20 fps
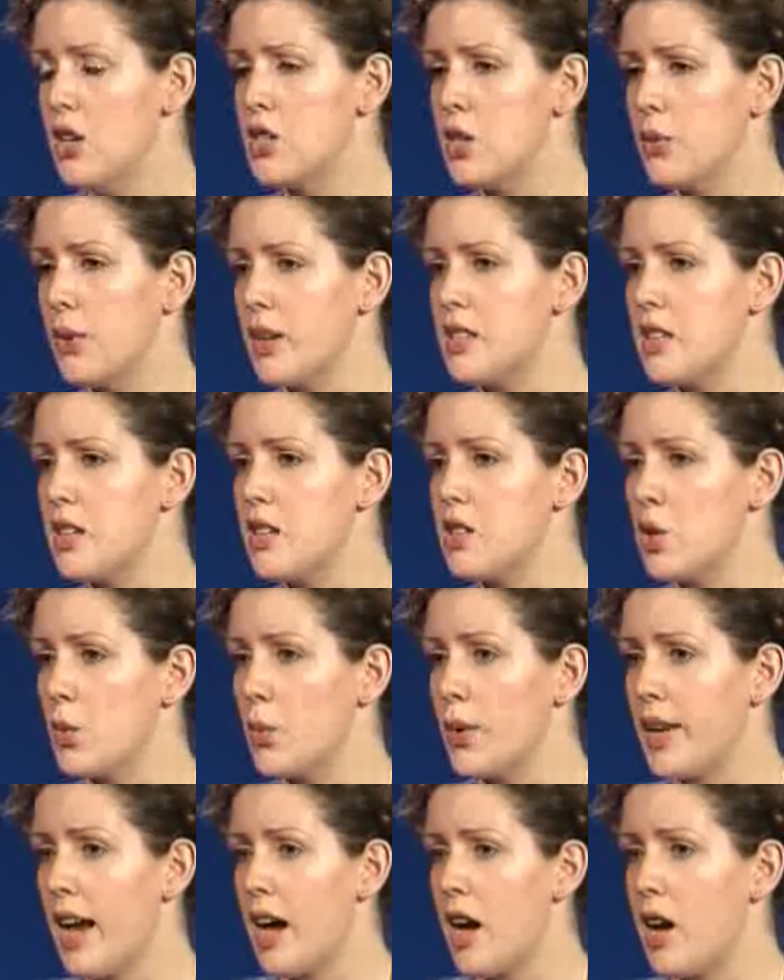So at Sedo,
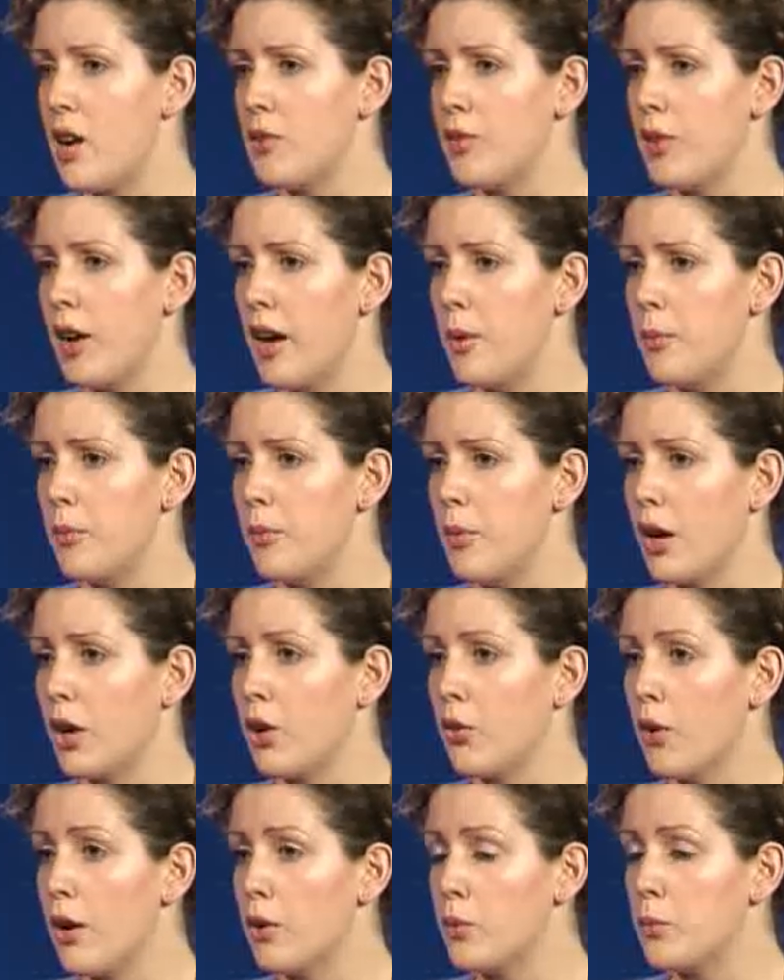we have a
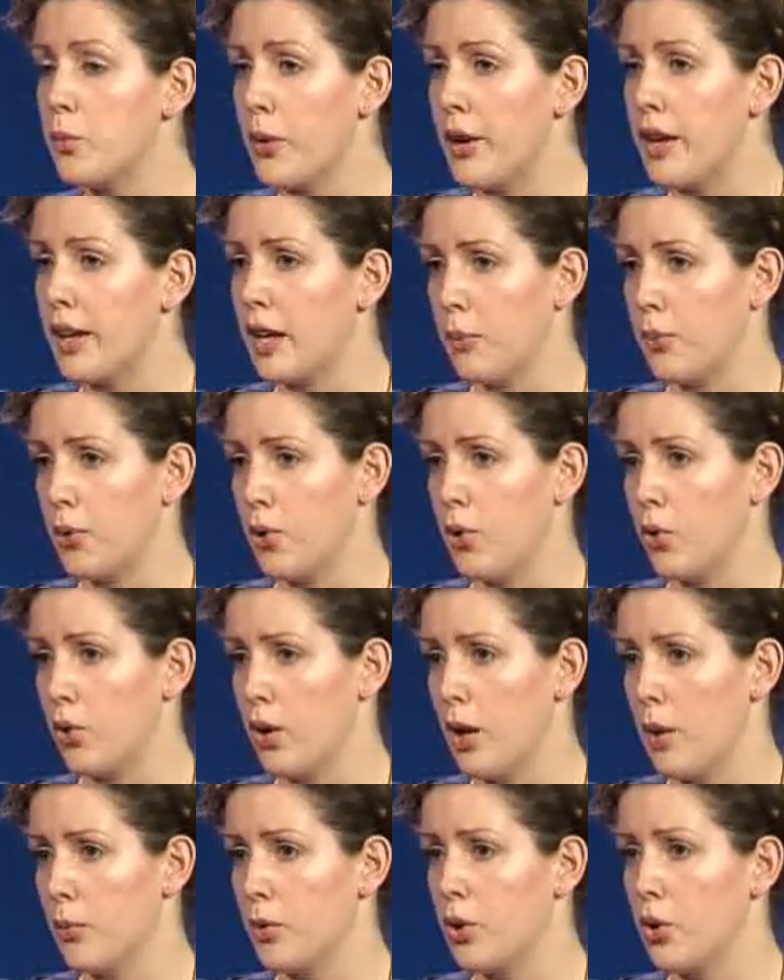groundbreaking
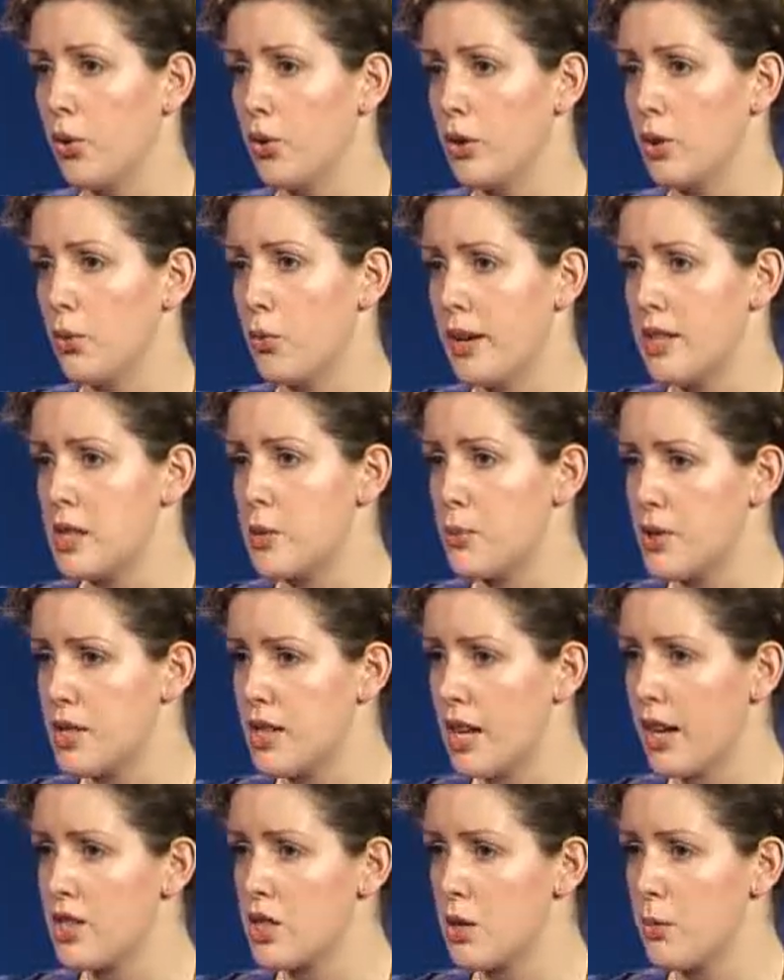program called the Rights
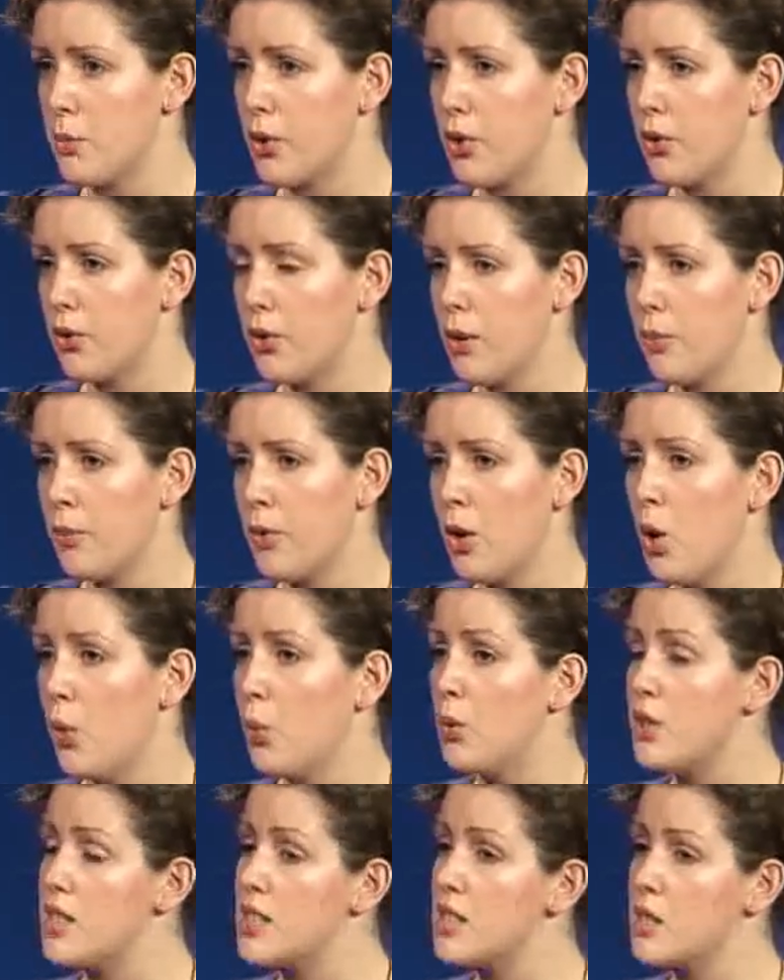Protection Program,
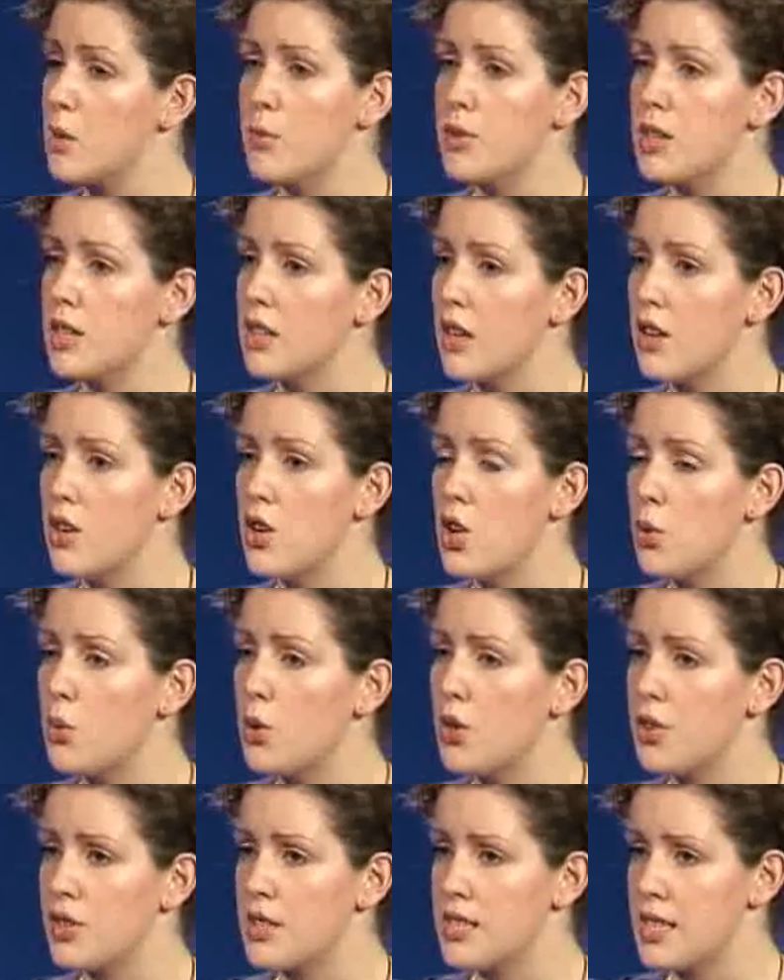which is something that no
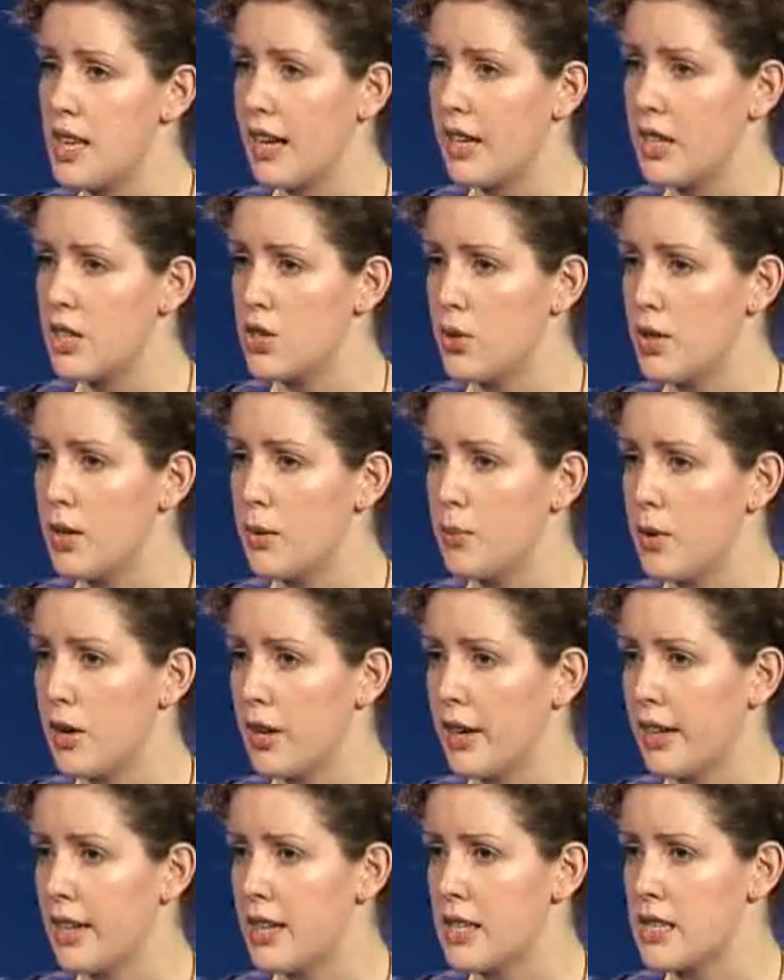other secondary
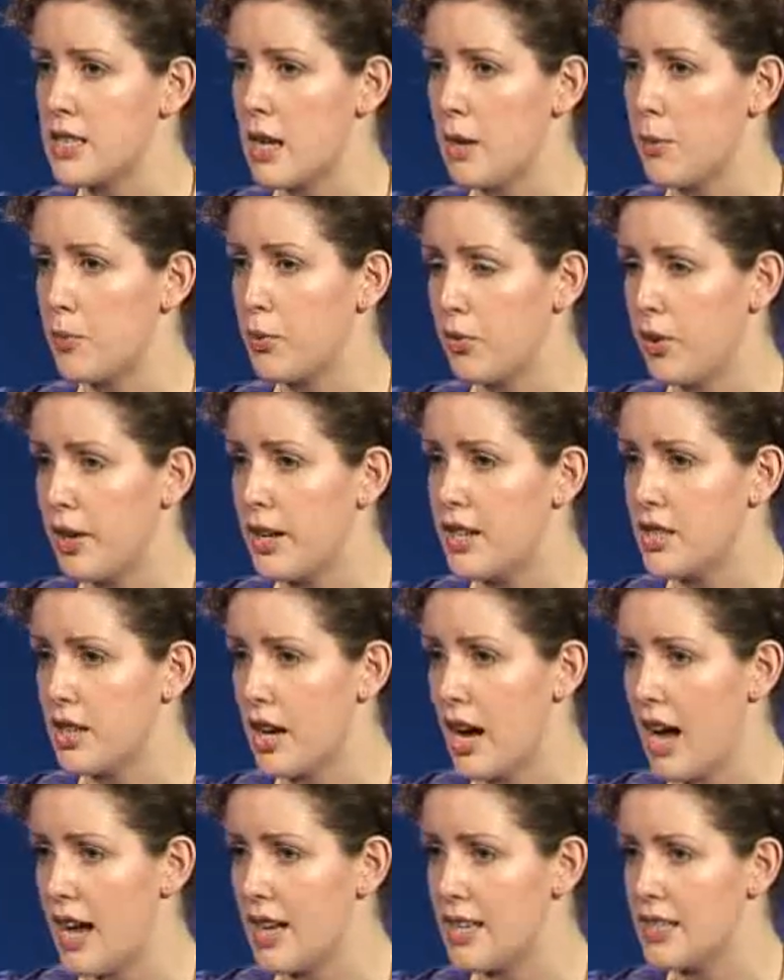market provider
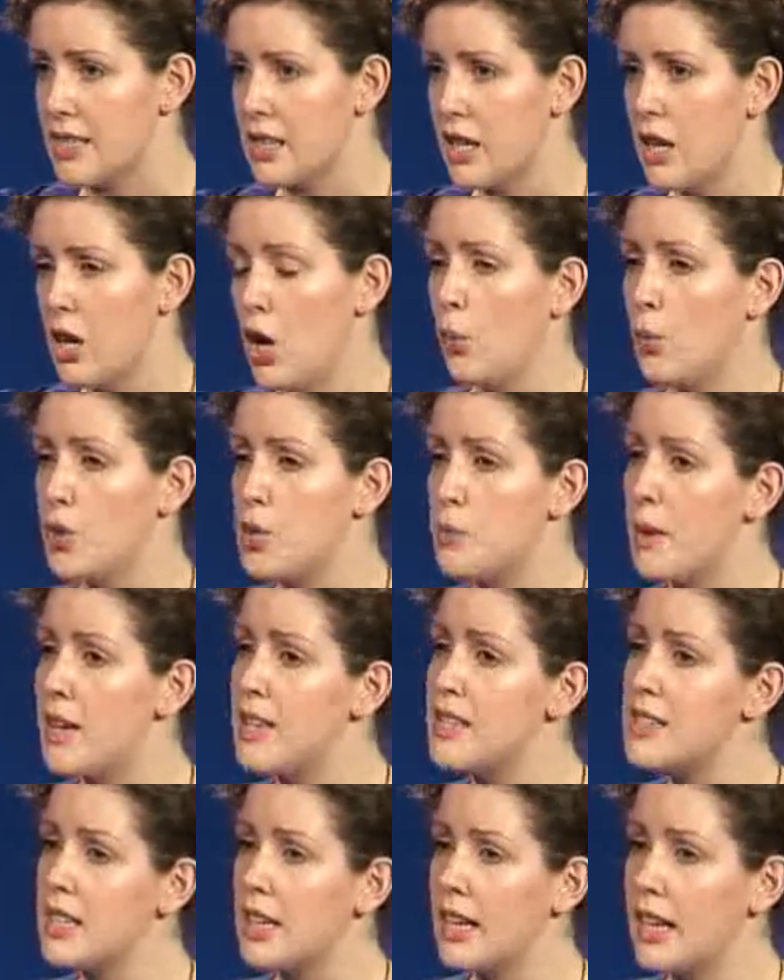has, which
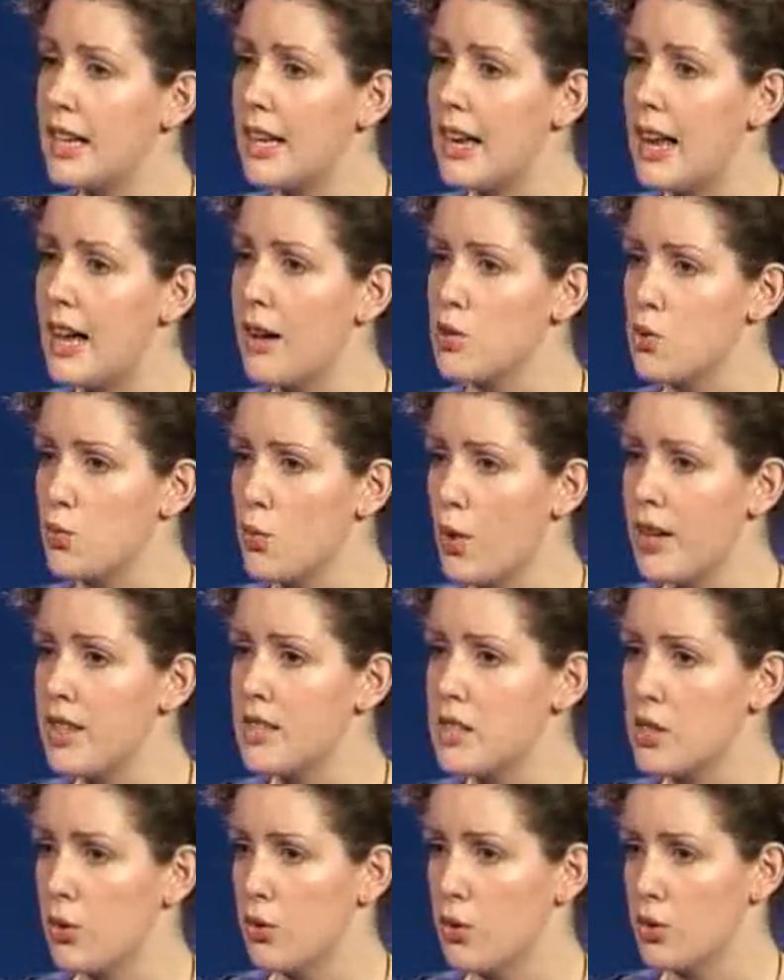basically allows
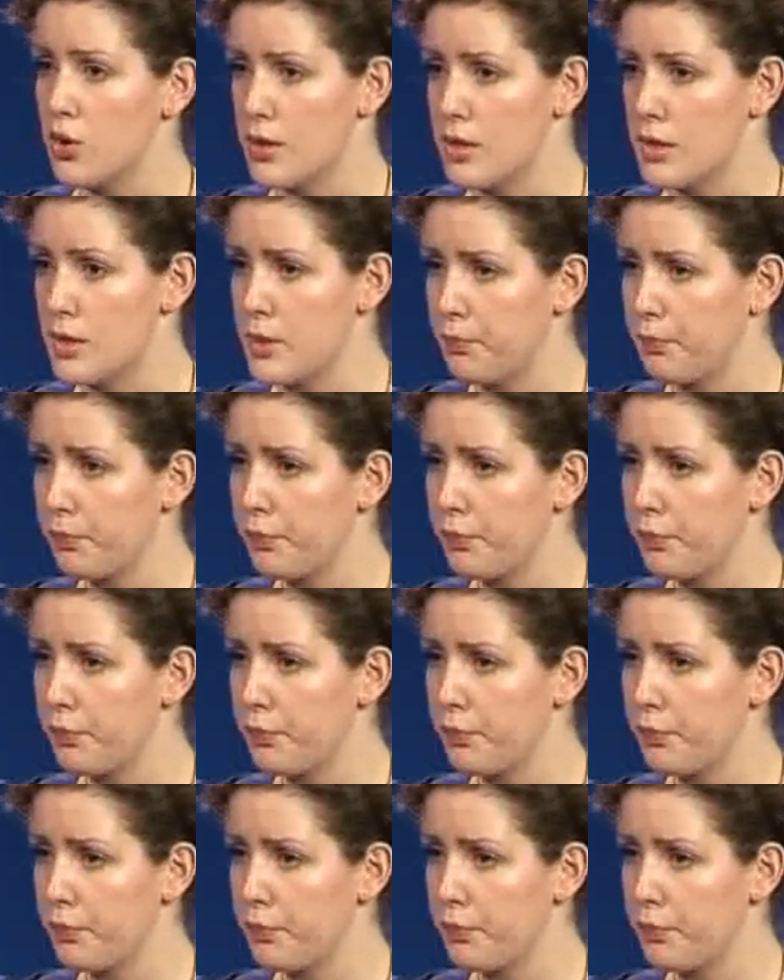rights holders